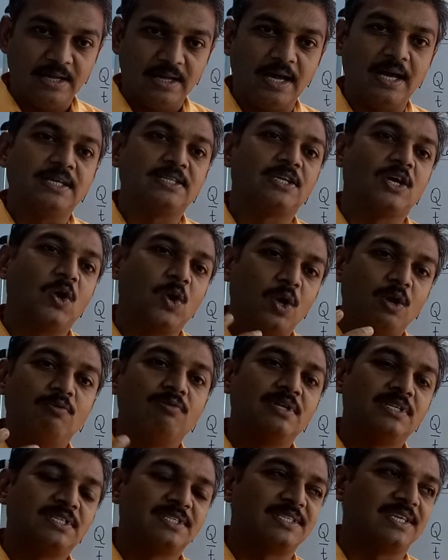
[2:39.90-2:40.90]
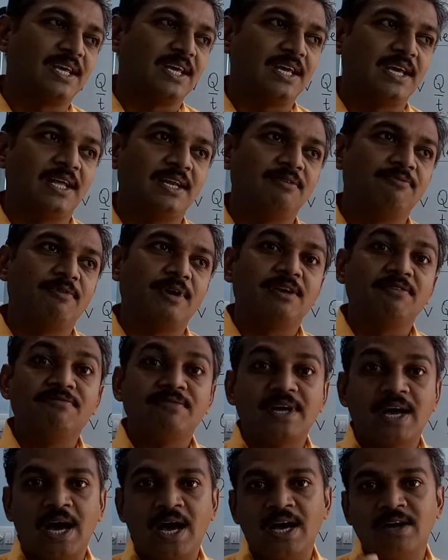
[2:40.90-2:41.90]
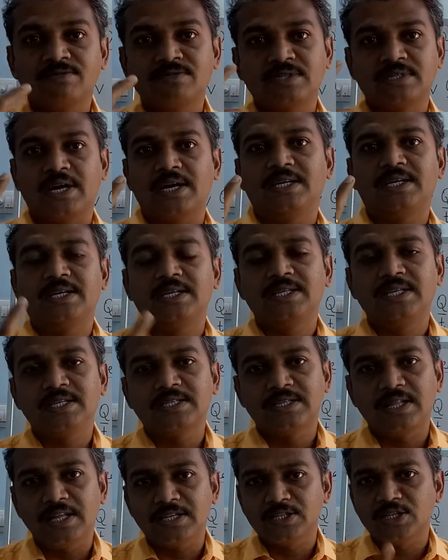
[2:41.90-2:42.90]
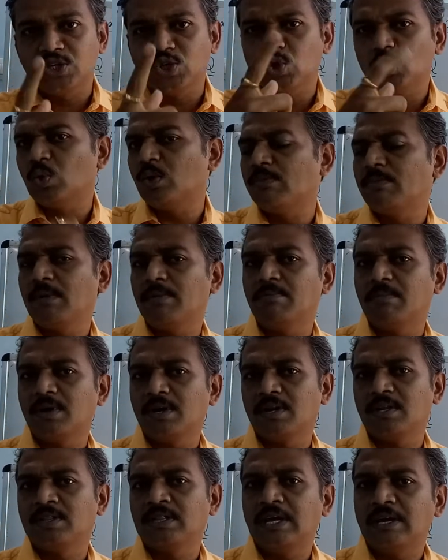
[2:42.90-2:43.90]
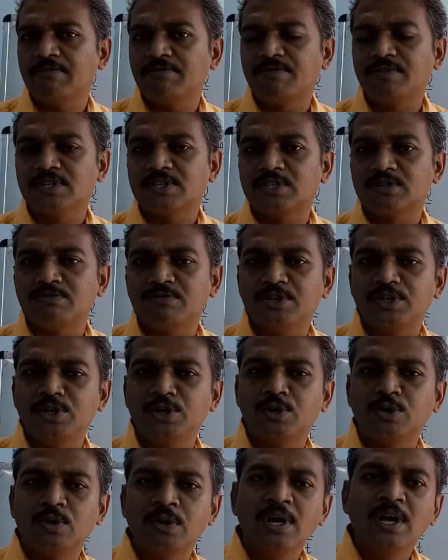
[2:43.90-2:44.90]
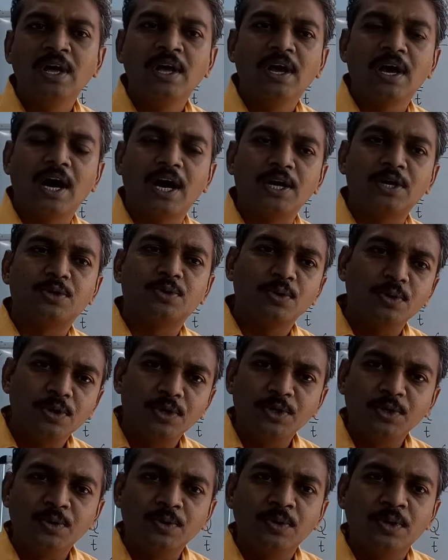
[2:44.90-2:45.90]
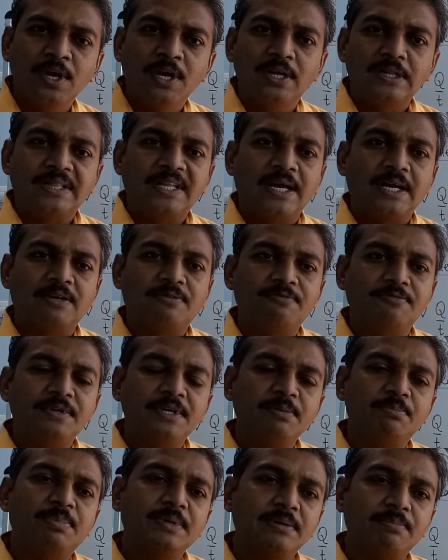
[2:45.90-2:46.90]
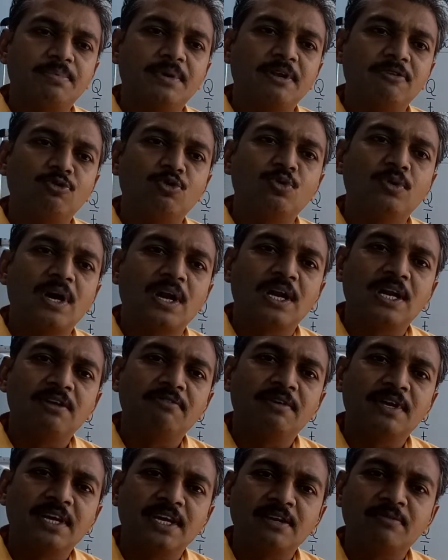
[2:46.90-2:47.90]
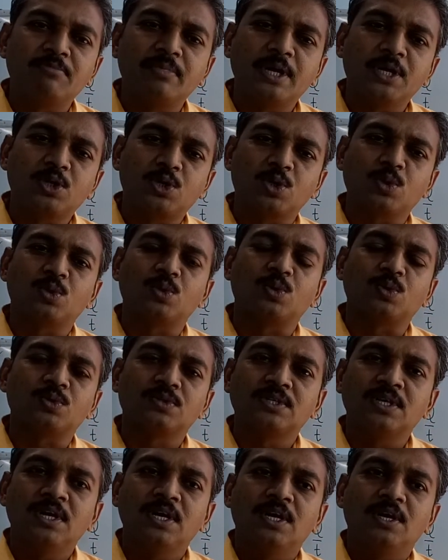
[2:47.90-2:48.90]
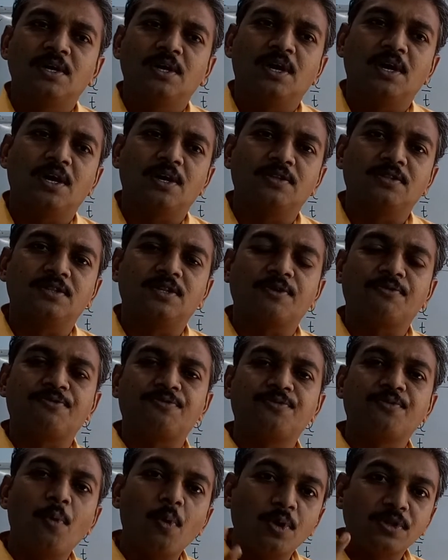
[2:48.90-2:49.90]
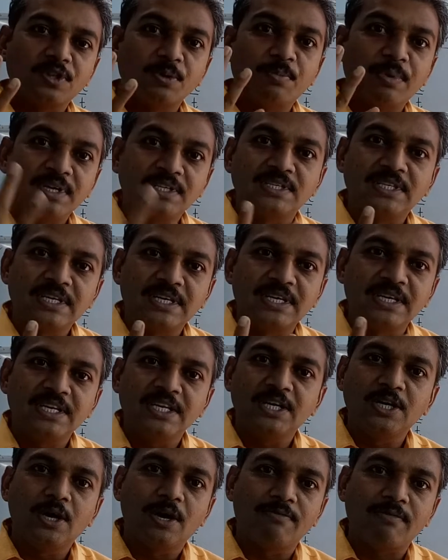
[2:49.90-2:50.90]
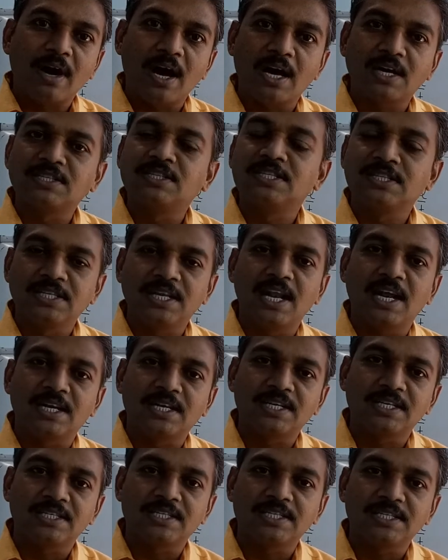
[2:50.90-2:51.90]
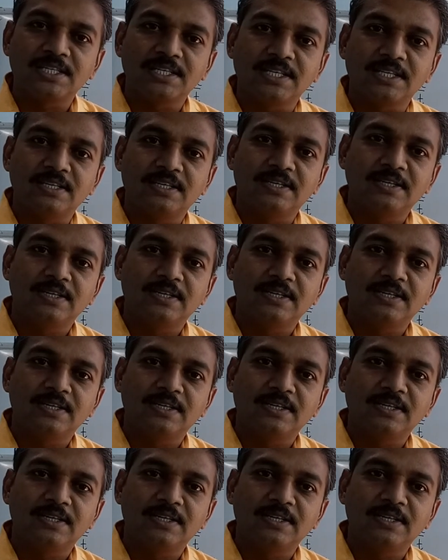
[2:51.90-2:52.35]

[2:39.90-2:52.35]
As I always say, and when I have started this lesson, you remember in that first video I told you that we people who are living in metros, the fourth basic need of ours is electricity.